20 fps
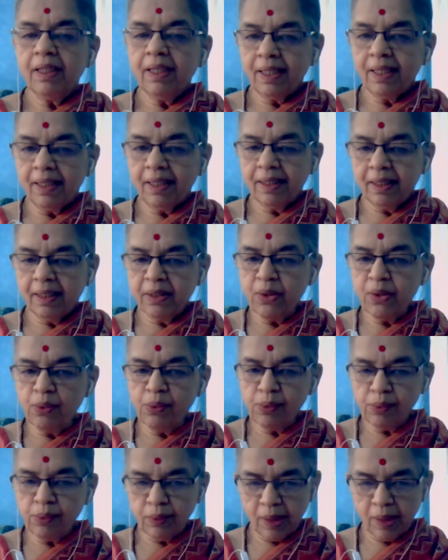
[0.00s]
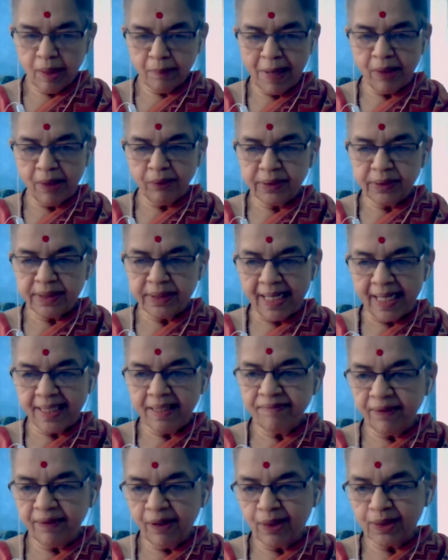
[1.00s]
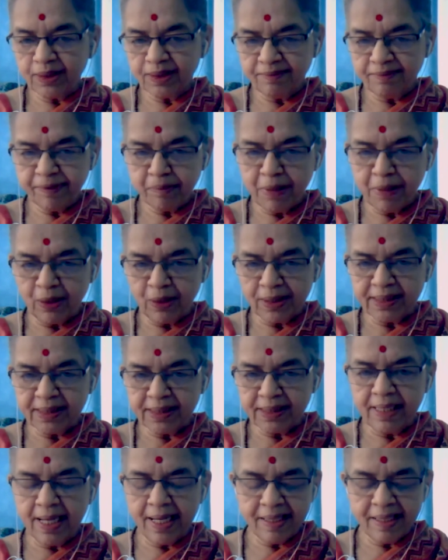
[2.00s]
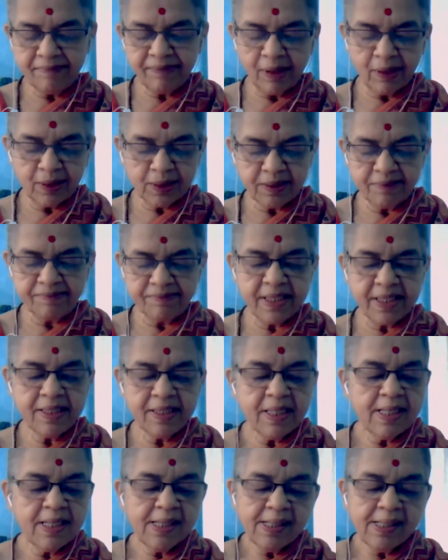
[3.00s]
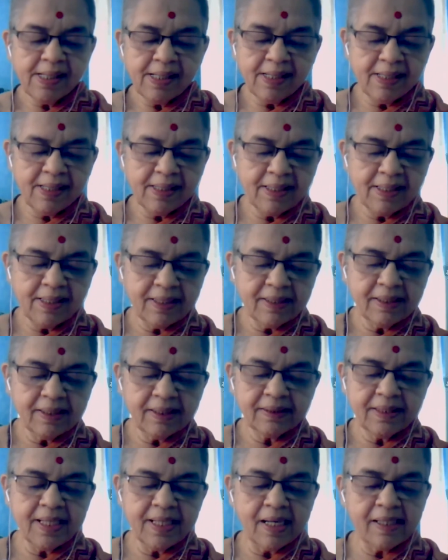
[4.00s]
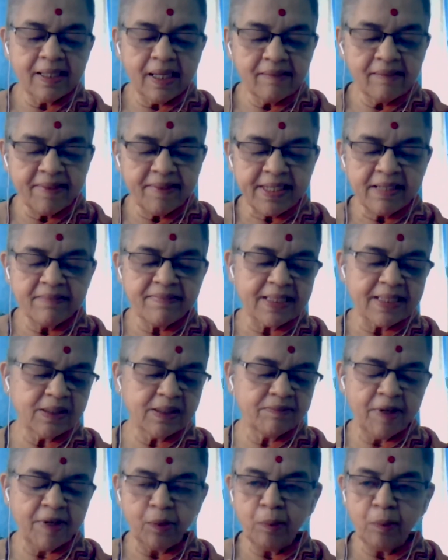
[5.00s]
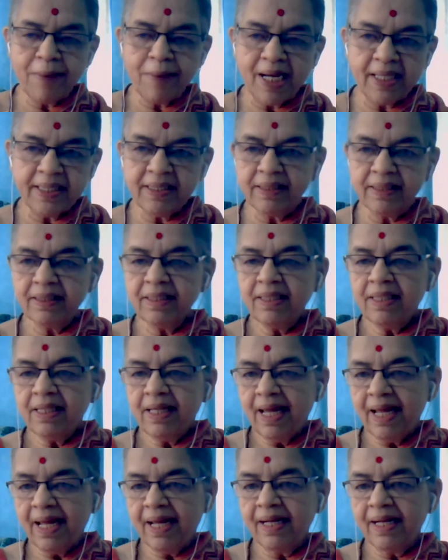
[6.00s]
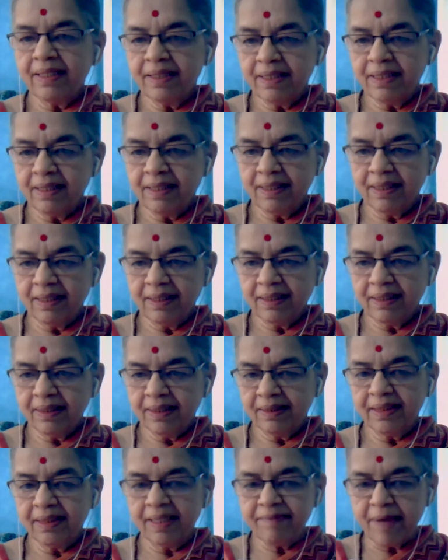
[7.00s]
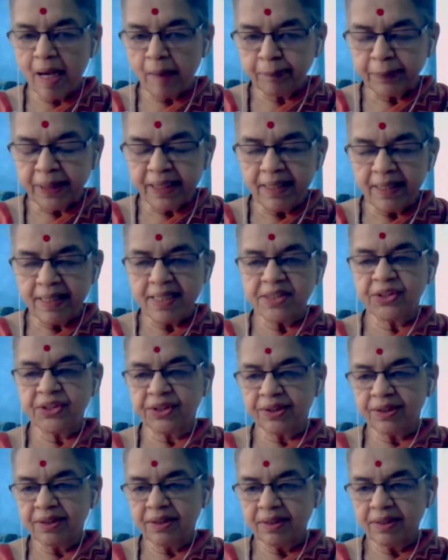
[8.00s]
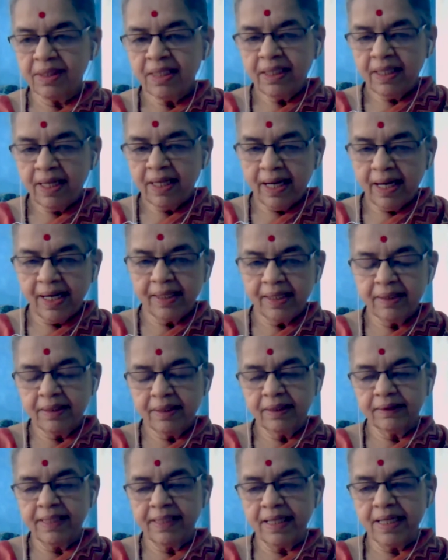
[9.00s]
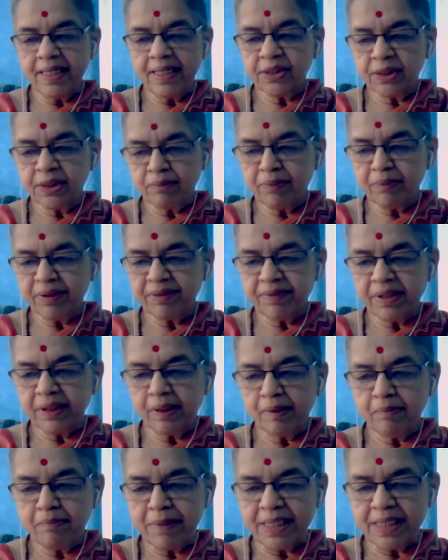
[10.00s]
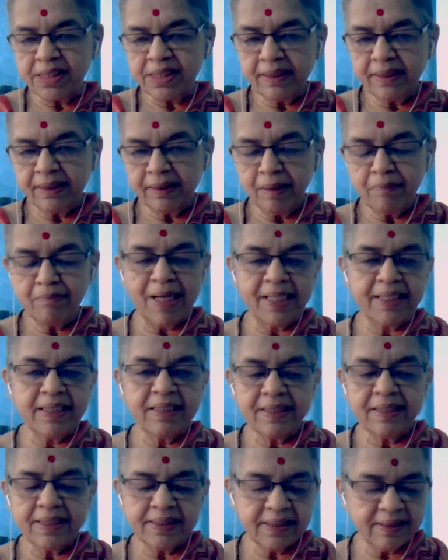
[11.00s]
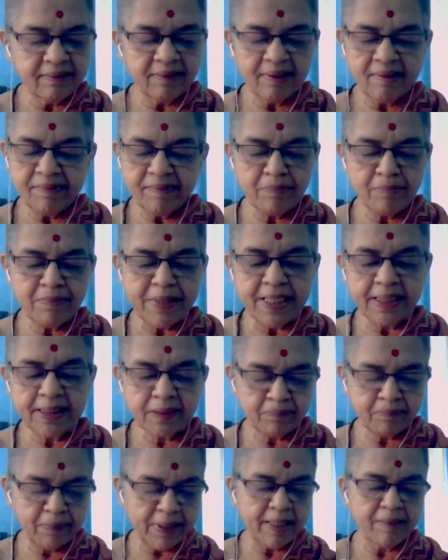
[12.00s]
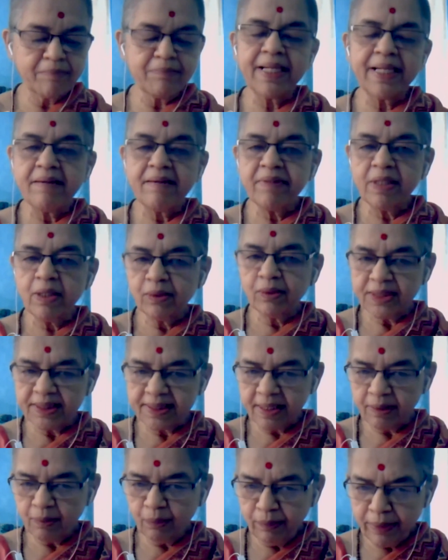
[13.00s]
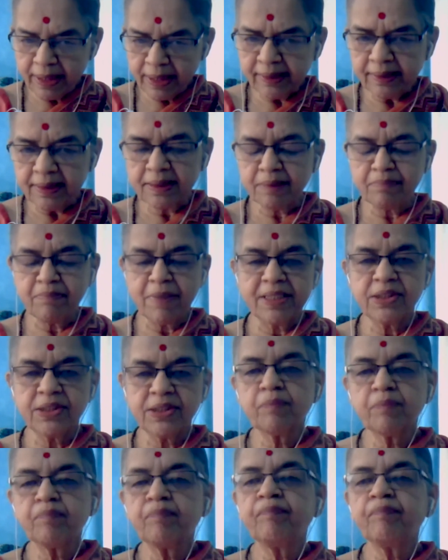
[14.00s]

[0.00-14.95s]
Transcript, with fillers: uh, know about Nyaya philosophy because in Nyaya philosophy, uh, the avayavas of Anumana and uh, the Vyapti relation and the relation between the major and the minor, etc., will be explained. But I will say only this much